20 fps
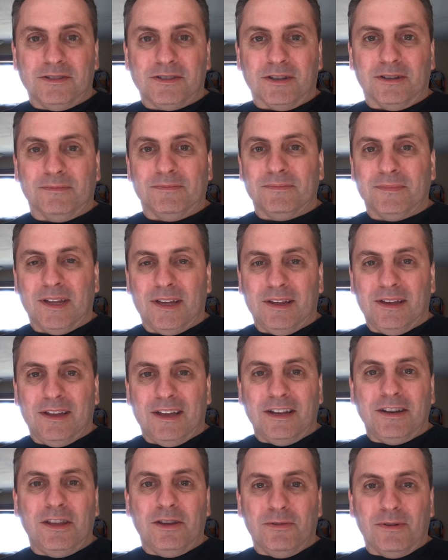So,
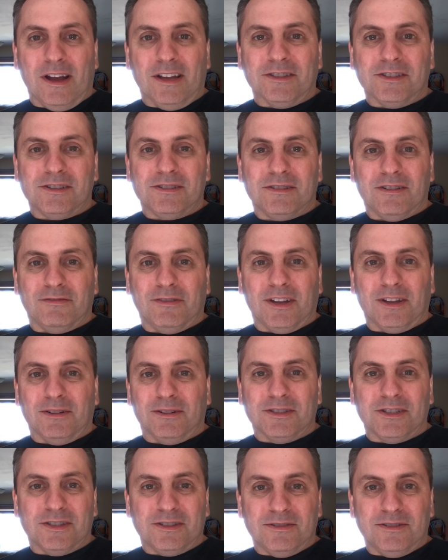in the US, if we could
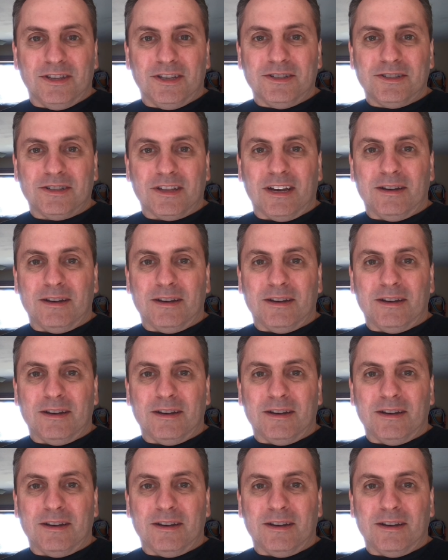all just do this,